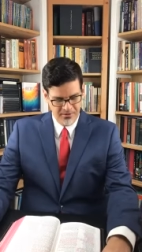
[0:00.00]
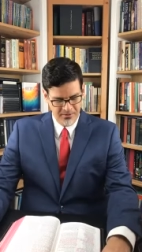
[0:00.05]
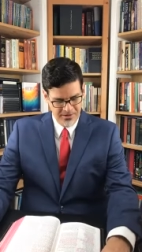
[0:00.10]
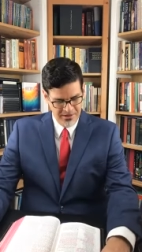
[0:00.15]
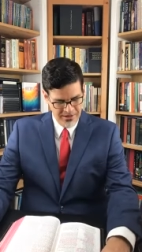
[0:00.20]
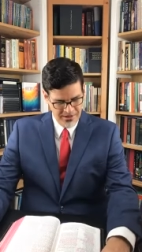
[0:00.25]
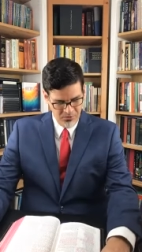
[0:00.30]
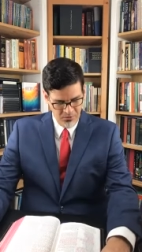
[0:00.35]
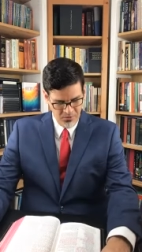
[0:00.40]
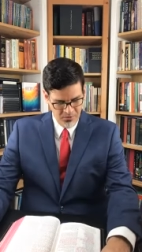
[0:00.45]

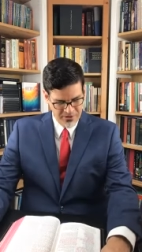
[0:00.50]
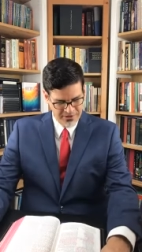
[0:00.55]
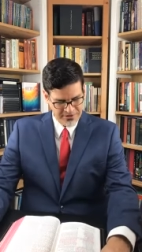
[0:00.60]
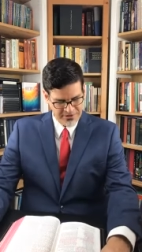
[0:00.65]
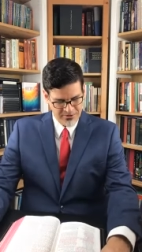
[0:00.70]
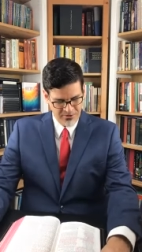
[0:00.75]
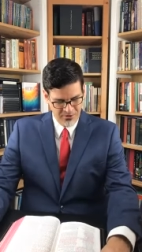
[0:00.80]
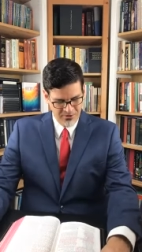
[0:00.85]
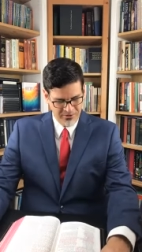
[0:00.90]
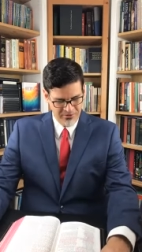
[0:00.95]
It was
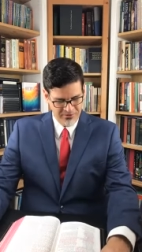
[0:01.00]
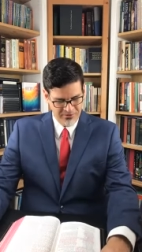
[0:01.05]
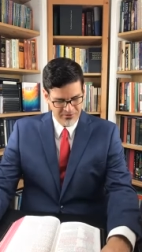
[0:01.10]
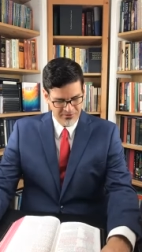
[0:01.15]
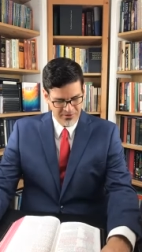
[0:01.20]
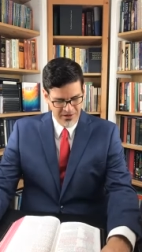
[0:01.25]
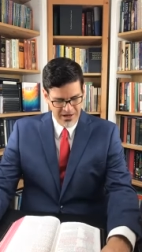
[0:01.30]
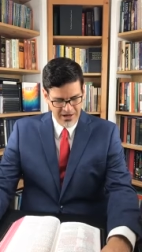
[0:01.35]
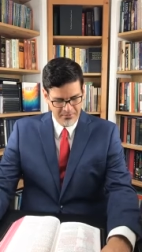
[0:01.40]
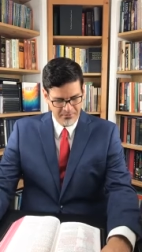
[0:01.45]
going
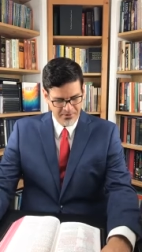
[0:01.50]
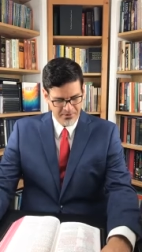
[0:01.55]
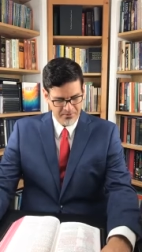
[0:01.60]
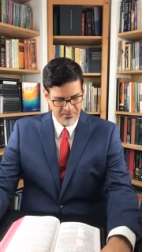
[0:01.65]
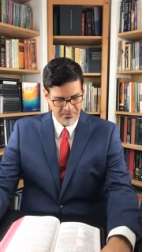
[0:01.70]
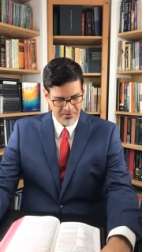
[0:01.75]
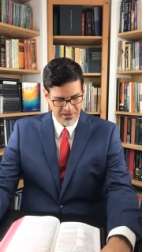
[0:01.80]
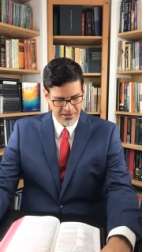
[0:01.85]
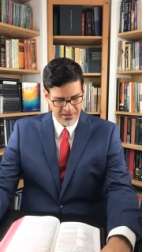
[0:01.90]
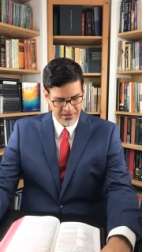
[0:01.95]
to happen
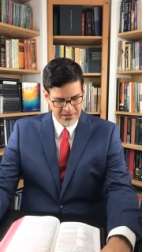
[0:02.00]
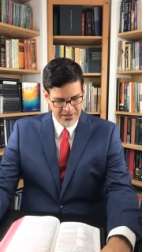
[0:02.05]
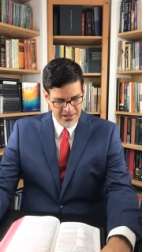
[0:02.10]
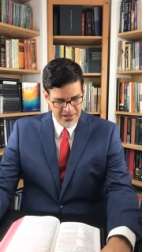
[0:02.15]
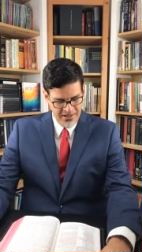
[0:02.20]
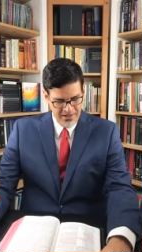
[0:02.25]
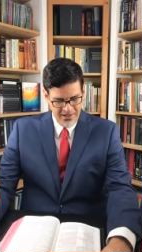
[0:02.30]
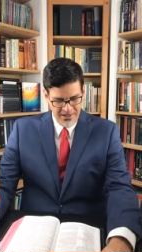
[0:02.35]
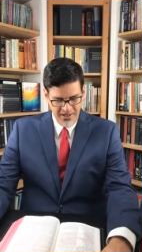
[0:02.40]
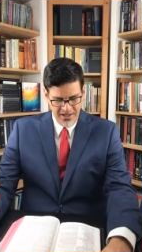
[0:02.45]
by
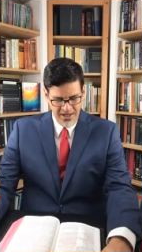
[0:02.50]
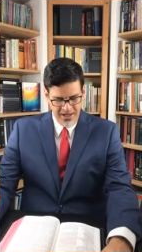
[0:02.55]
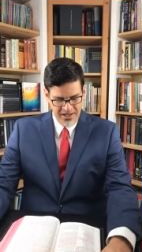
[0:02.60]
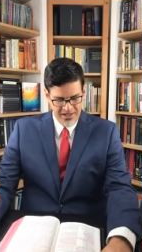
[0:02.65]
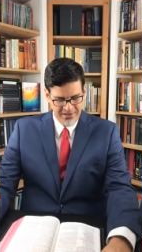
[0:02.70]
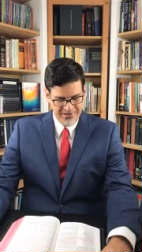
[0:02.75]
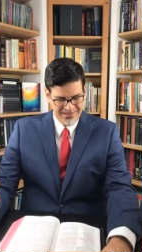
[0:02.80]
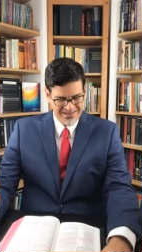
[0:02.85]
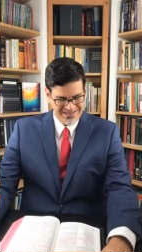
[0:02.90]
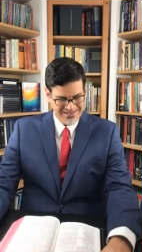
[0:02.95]

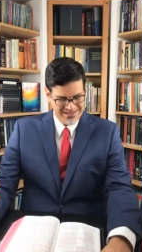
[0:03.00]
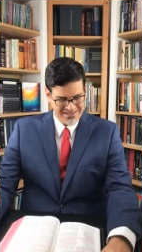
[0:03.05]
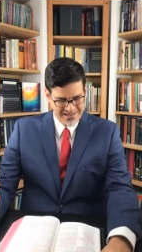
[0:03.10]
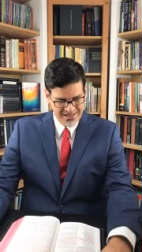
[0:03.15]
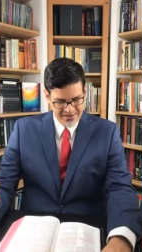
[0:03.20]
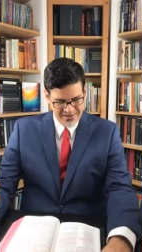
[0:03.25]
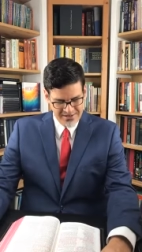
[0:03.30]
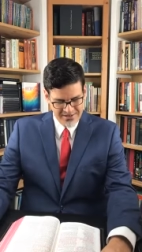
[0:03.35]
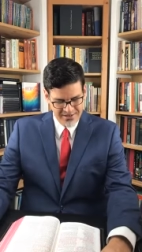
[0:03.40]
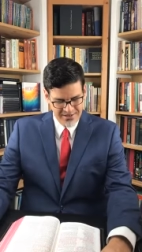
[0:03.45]
a
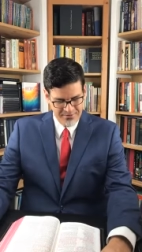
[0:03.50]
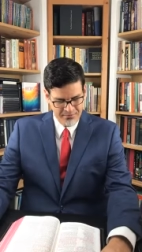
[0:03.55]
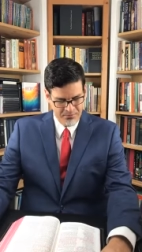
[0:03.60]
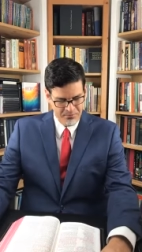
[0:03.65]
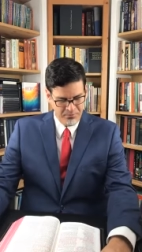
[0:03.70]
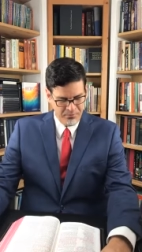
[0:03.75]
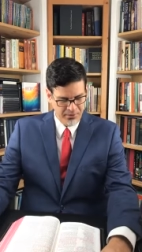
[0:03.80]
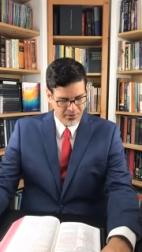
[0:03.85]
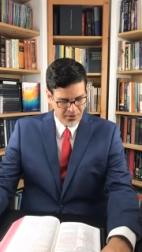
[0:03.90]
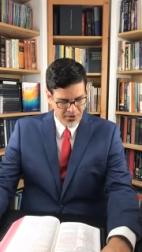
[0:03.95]

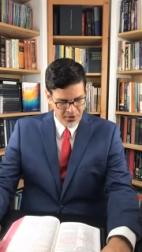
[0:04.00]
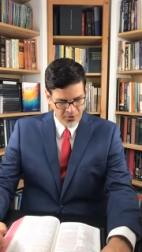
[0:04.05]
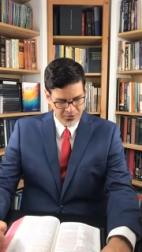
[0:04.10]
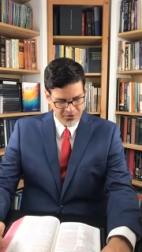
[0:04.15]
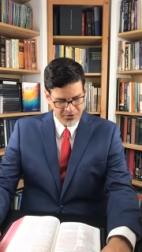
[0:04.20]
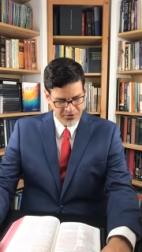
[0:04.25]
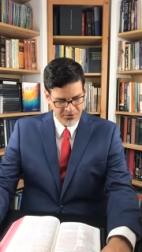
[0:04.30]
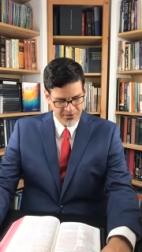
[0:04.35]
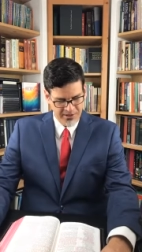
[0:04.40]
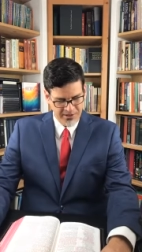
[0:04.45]
decisive blow
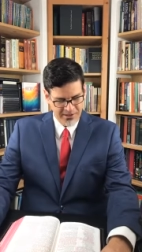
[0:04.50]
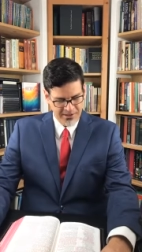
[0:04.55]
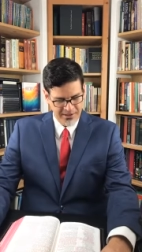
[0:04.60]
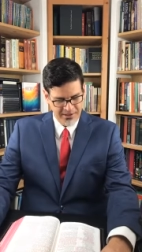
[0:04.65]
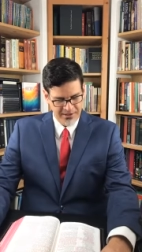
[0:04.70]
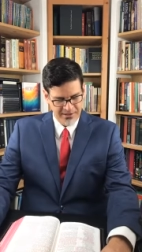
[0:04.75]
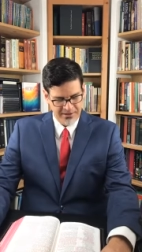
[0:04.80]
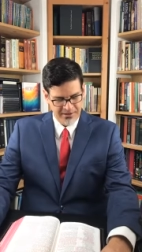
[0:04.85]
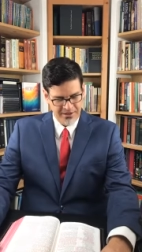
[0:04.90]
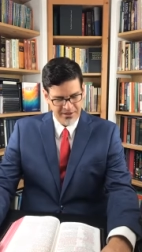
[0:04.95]
to the
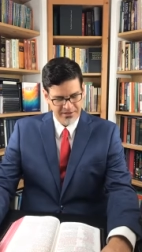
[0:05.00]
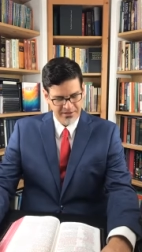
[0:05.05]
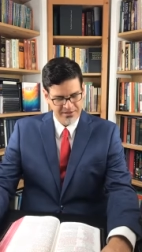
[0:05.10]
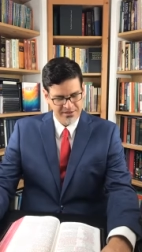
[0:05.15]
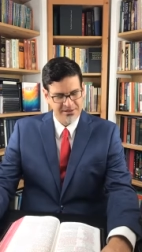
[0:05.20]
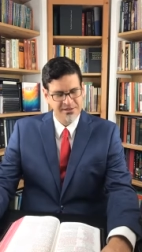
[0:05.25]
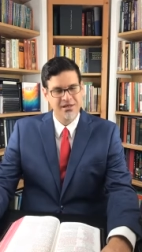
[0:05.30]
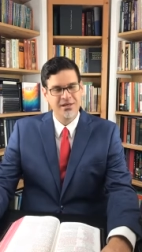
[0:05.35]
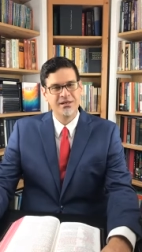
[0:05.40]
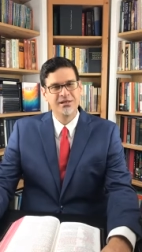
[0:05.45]
head, a
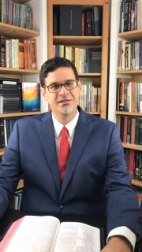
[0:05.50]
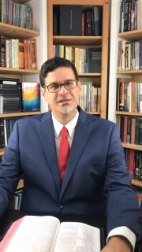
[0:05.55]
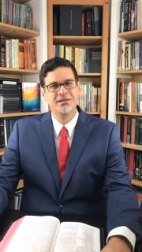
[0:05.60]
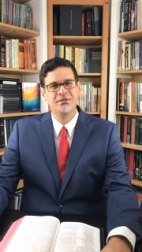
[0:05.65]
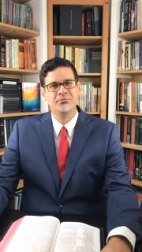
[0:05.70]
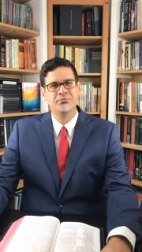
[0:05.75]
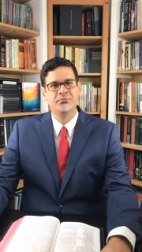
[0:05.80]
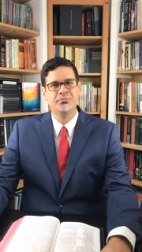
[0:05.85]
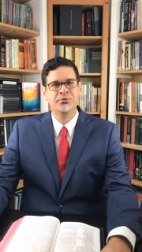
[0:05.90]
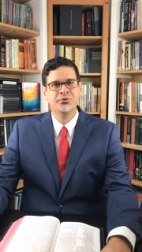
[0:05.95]

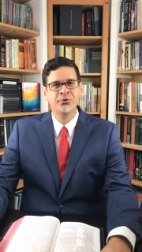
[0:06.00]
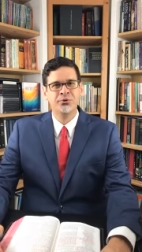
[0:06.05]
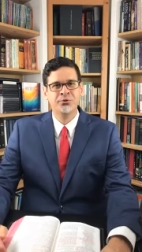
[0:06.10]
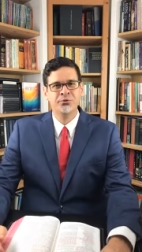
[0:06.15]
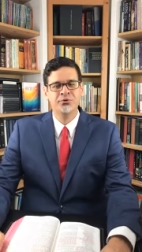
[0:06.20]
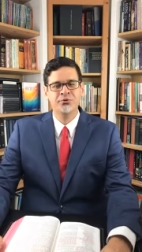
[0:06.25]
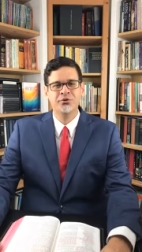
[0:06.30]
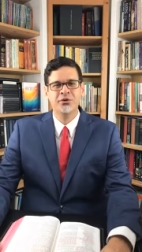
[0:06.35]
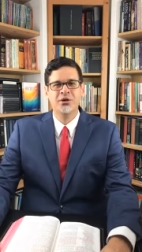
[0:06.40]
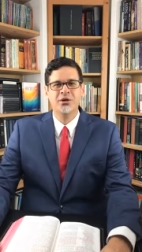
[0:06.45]
decisive
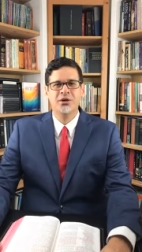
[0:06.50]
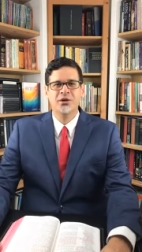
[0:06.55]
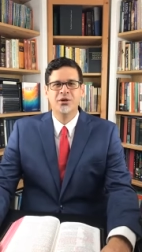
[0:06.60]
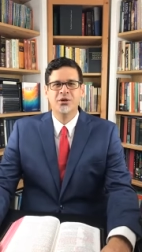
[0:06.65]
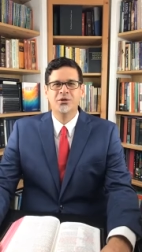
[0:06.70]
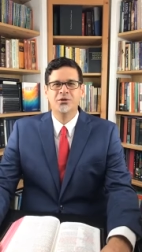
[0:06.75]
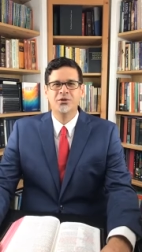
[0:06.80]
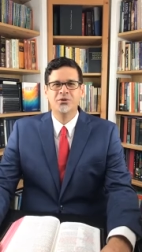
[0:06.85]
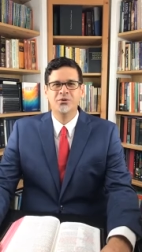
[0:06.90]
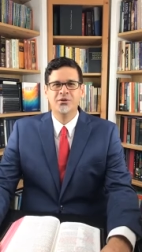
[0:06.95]
bruise
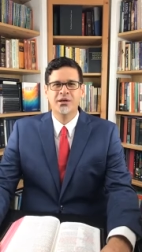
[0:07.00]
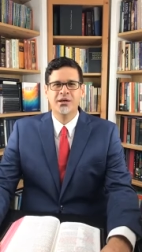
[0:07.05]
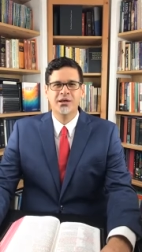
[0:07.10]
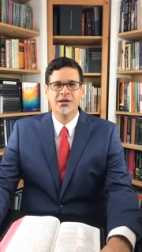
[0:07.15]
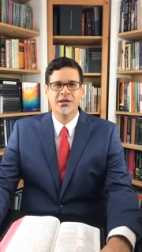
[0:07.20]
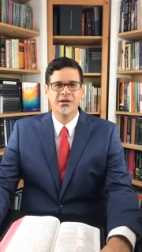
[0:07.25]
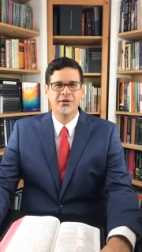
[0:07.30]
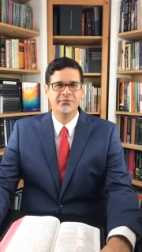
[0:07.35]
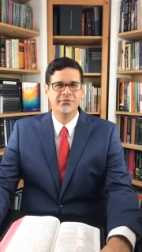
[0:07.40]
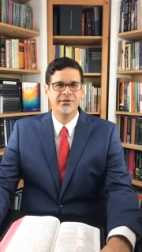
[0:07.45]
to the
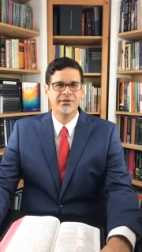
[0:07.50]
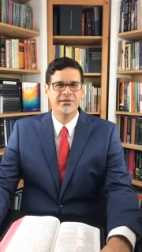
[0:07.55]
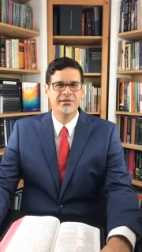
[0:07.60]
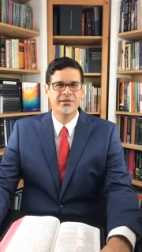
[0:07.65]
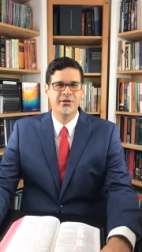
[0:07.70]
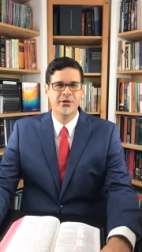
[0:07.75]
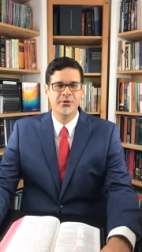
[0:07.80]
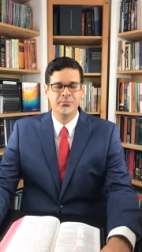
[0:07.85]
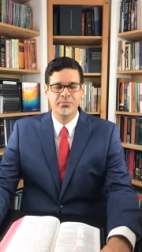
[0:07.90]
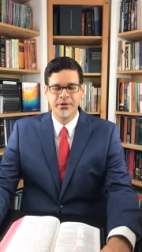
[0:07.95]
head of the
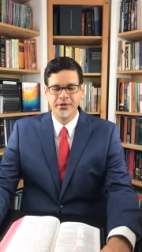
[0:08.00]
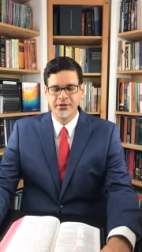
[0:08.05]
serpent